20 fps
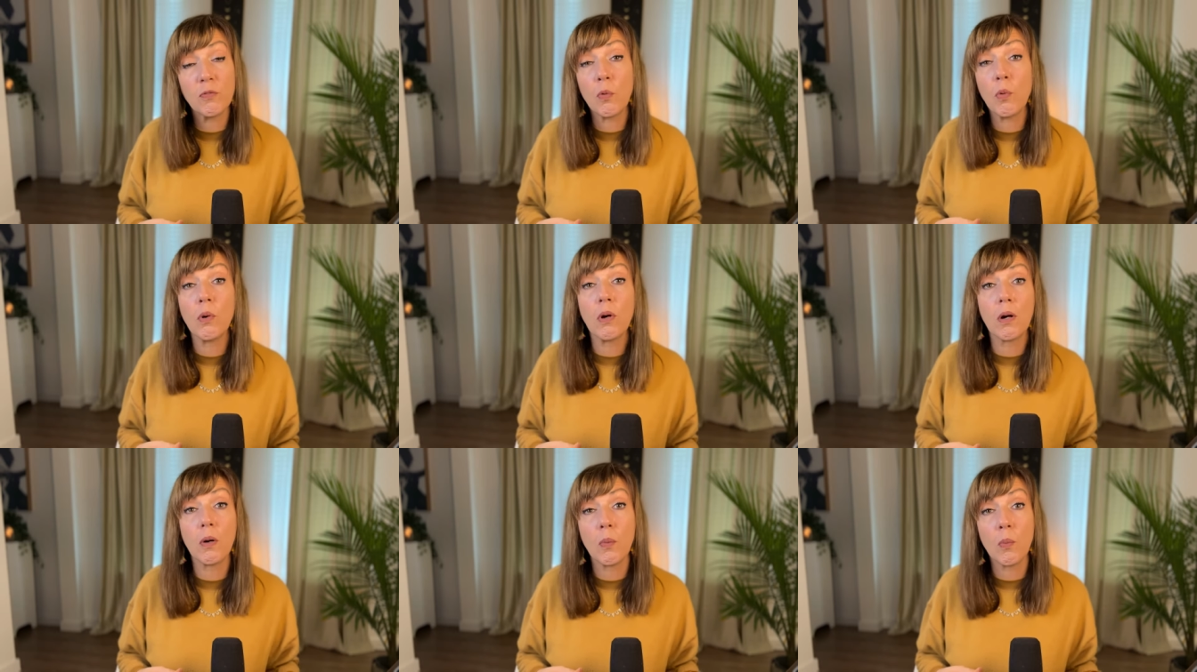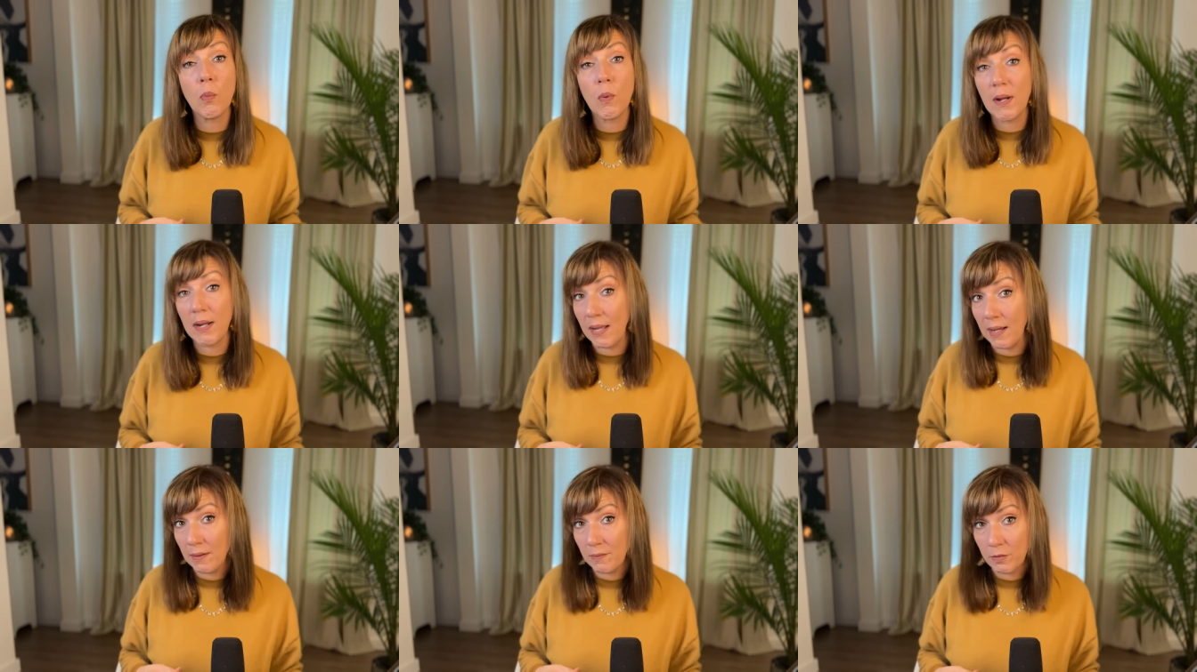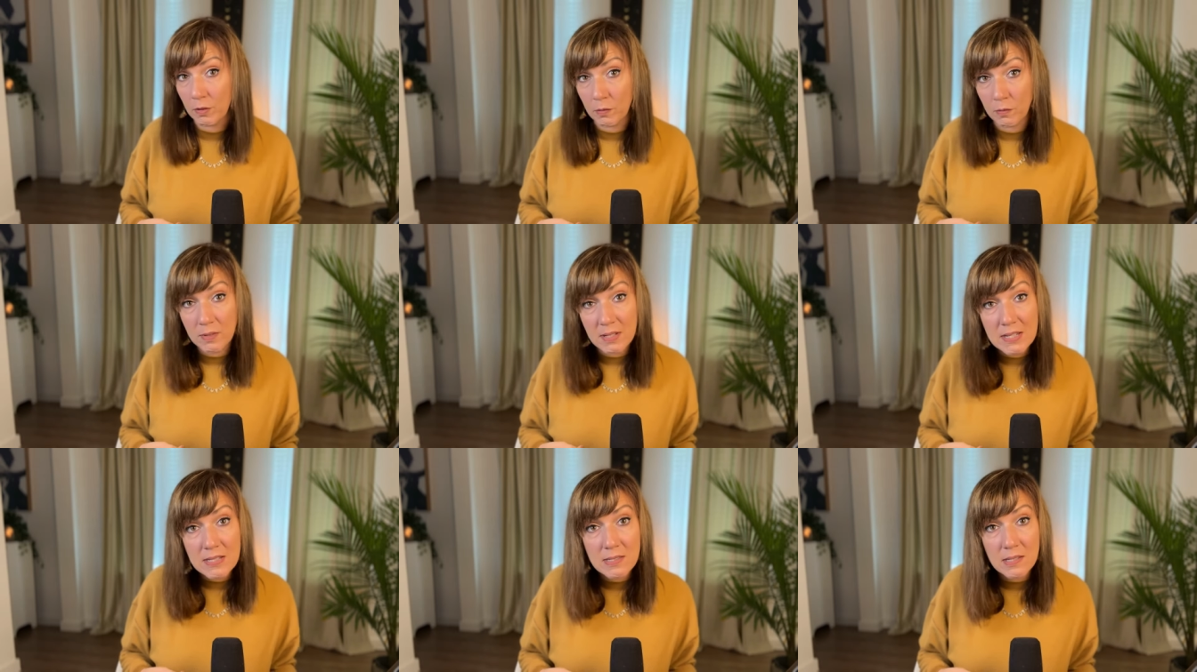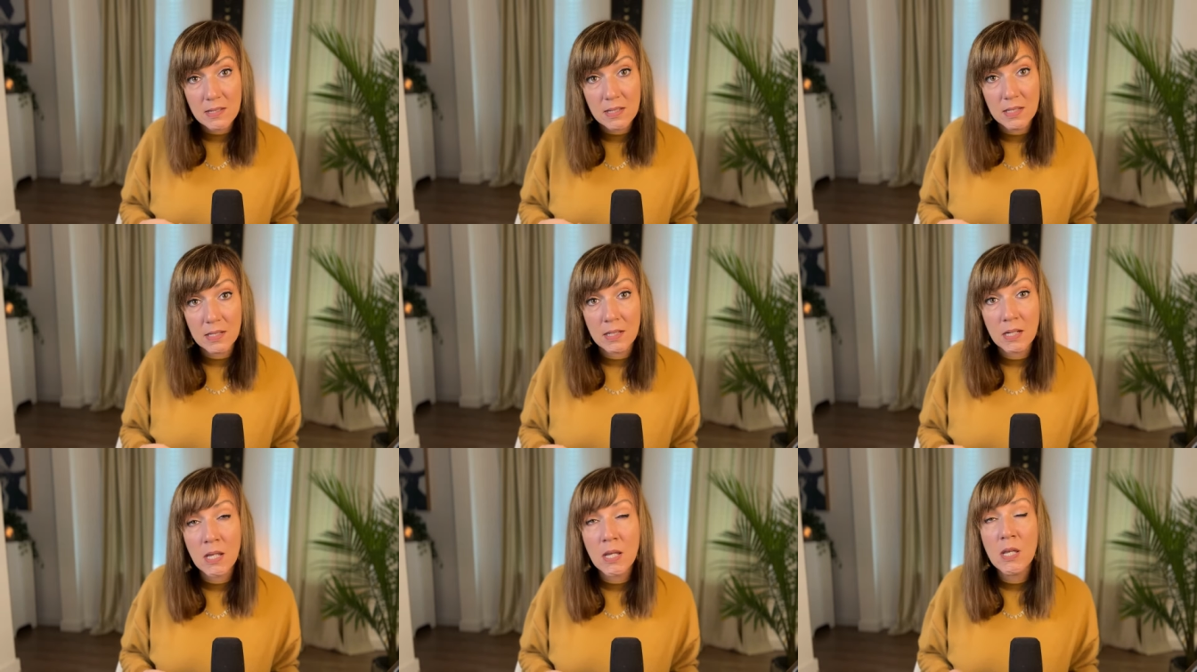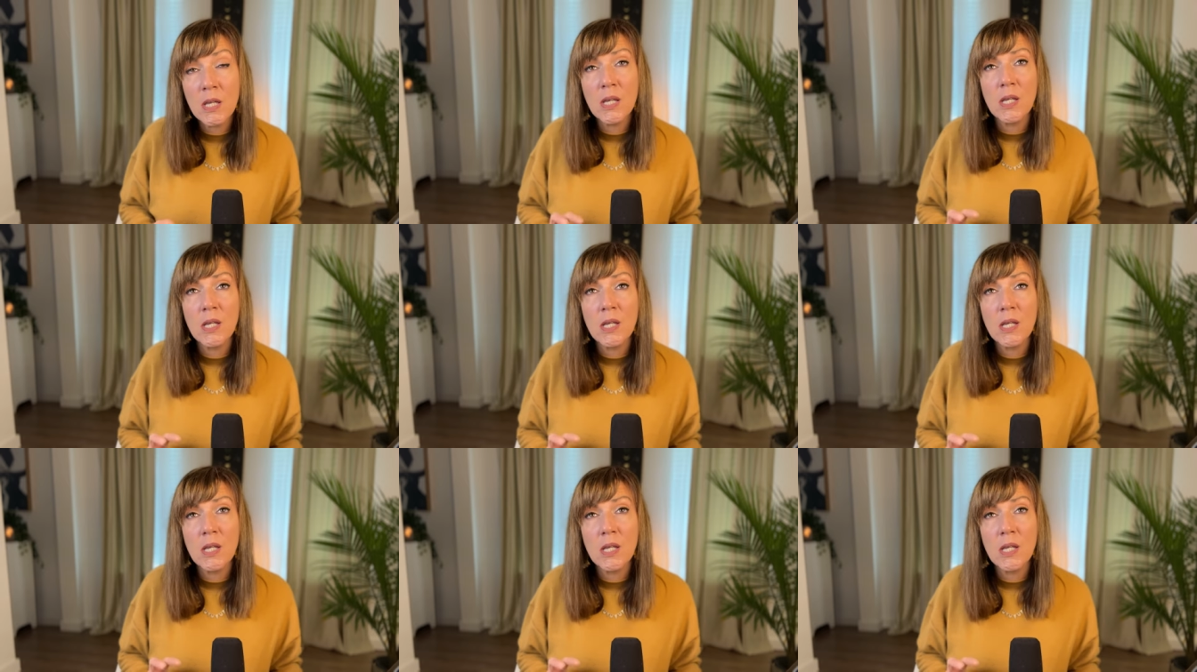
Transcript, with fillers: for whatever reason,